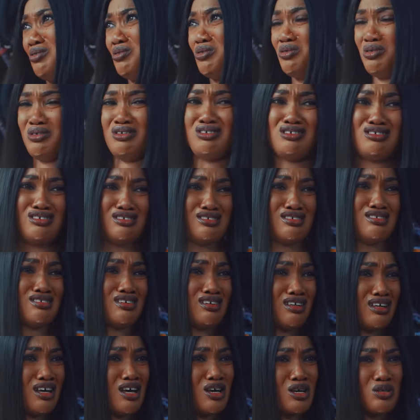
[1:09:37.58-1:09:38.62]
God.
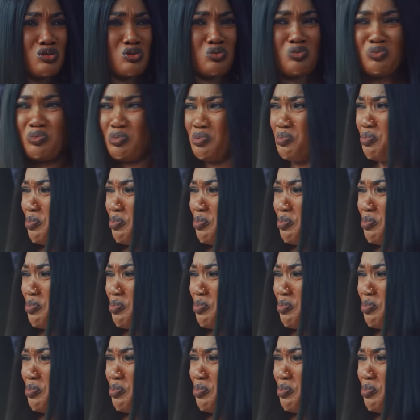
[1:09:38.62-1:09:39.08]
So,